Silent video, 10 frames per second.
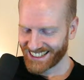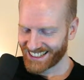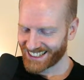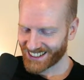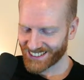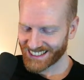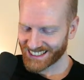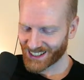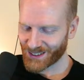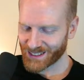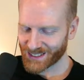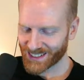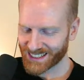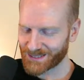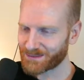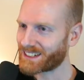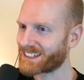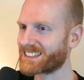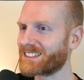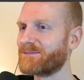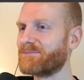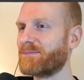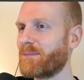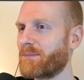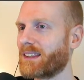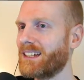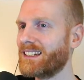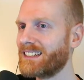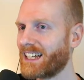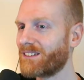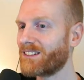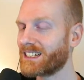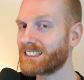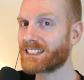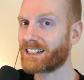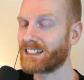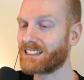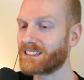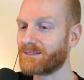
always fixing bugs. It never ends, guys.